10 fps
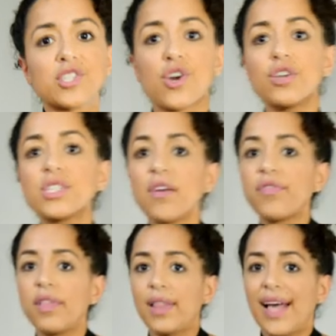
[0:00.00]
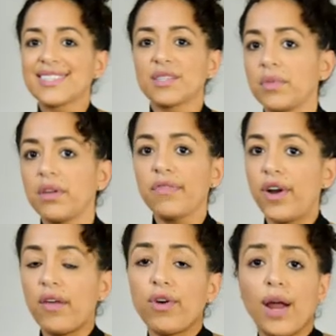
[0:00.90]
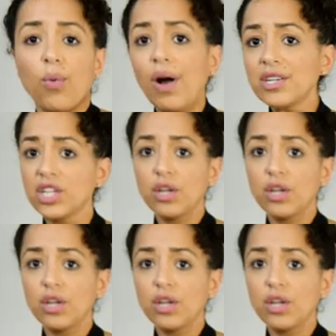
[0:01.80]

skirts have lasted me forever. I wash